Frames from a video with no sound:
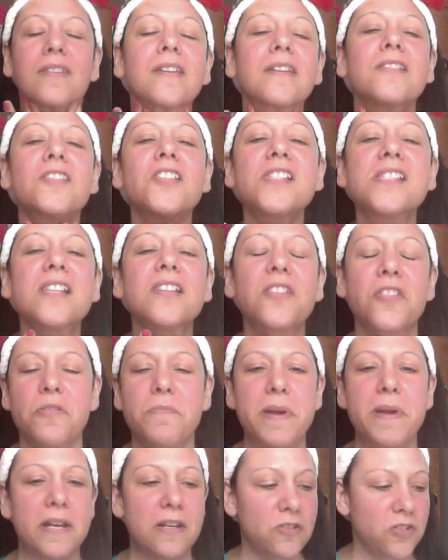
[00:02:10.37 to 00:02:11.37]
Just a little
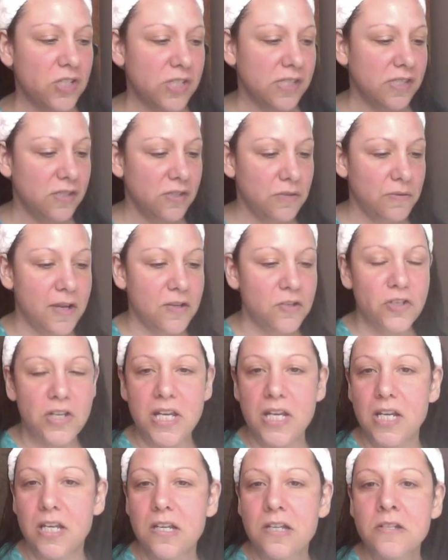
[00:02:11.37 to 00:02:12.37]
bit, just to
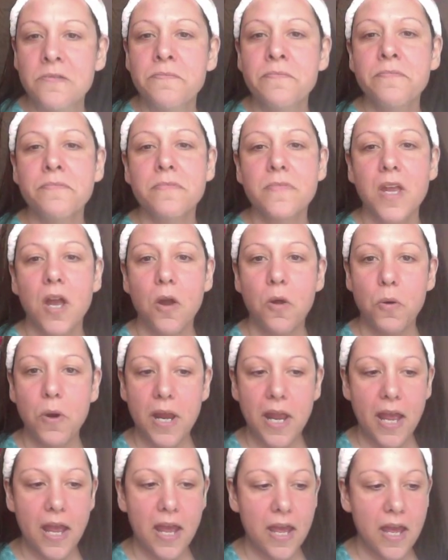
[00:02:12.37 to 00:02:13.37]
hydrate.
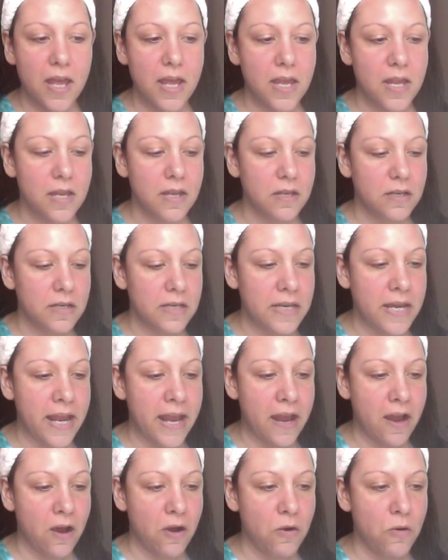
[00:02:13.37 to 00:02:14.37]
Okay,
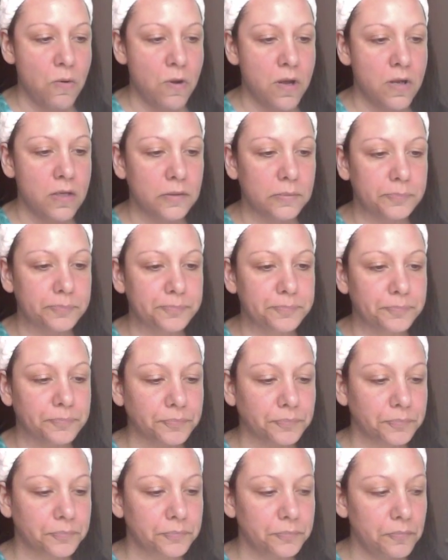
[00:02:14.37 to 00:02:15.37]
now
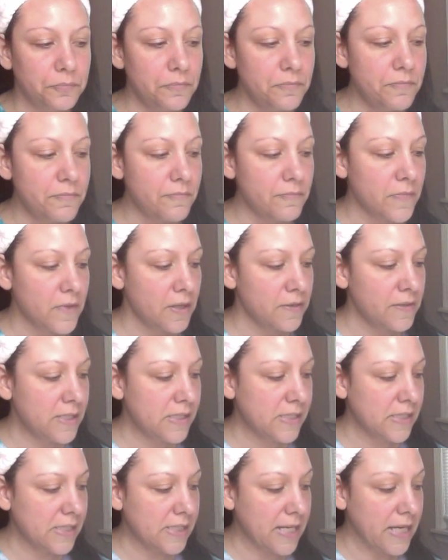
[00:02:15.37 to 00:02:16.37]

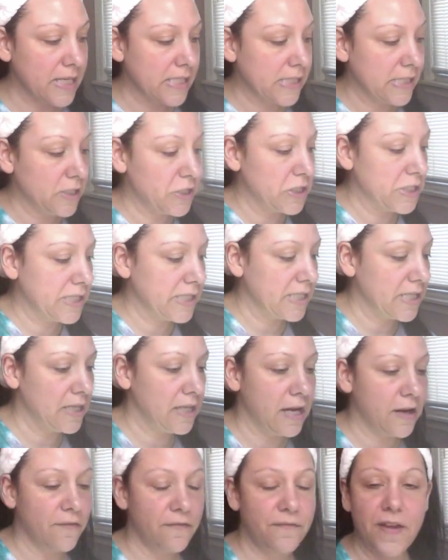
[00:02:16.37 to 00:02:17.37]
this is like seriously
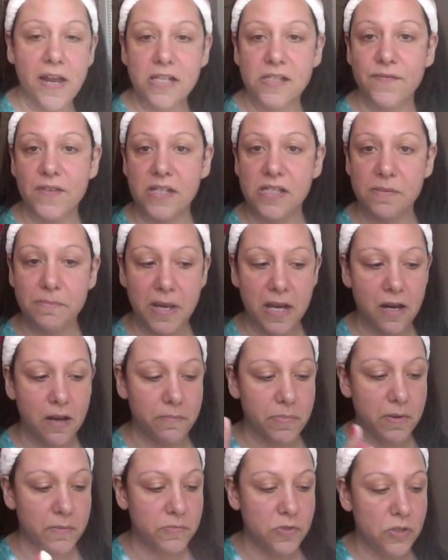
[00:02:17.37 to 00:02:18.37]
like fast
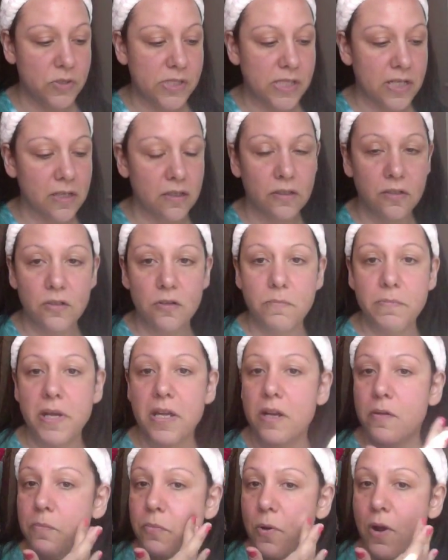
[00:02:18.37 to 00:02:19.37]
makeup. I'm using a little
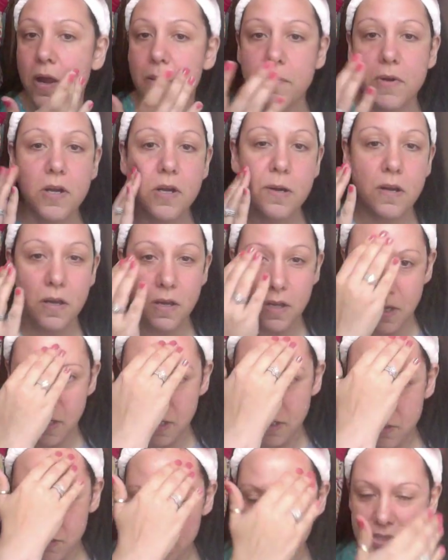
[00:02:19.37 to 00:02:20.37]
bit of primer.
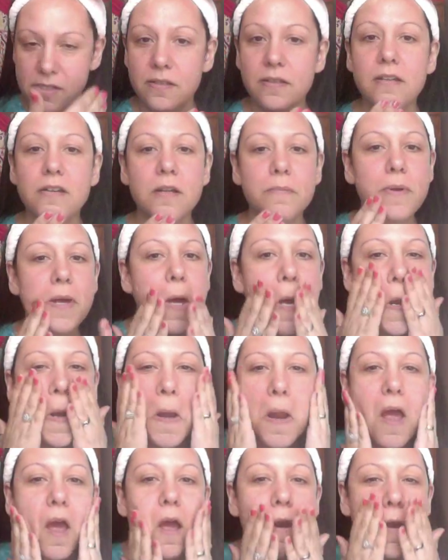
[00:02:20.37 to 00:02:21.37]
Just a little
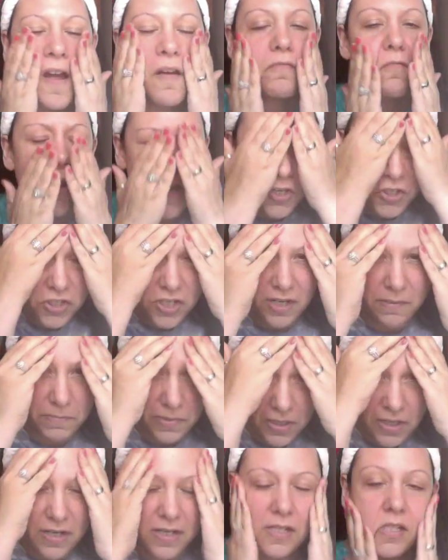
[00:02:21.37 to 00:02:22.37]
bit, and I'm rushing
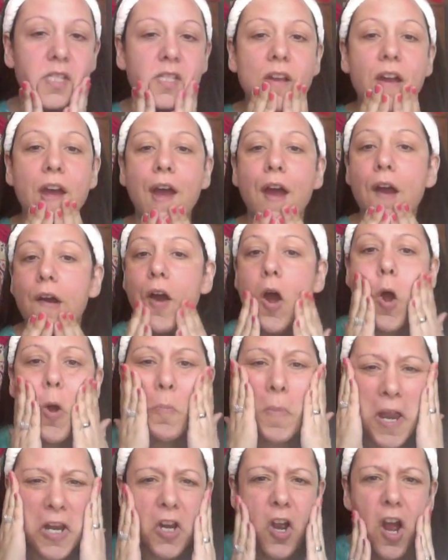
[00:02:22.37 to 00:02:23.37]
because, oh
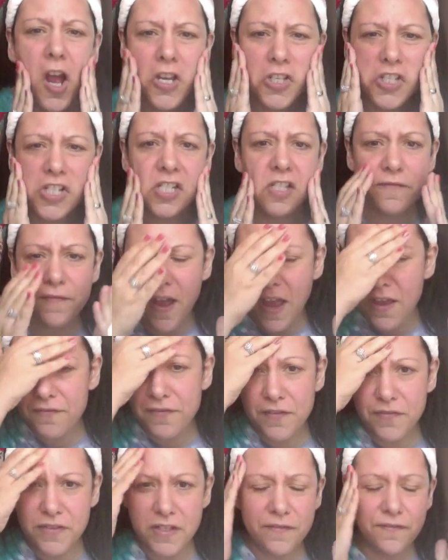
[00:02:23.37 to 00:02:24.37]
my gosh, it's
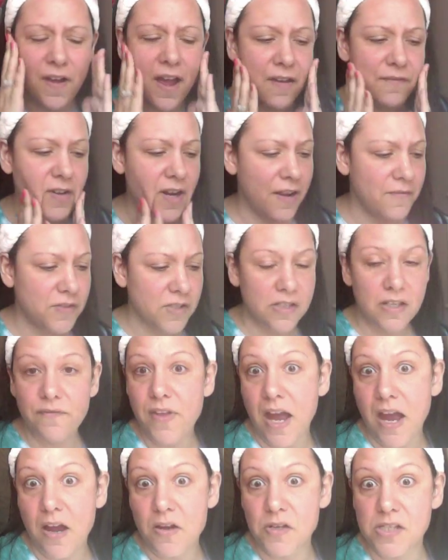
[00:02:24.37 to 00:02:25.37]
5:55 and I have to leave
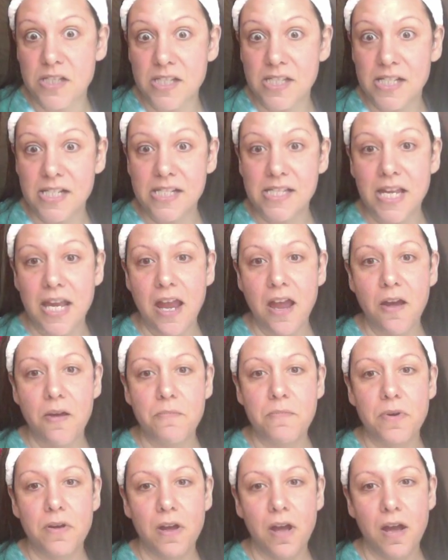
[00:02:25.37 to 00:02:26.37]
the house at 6 a.m.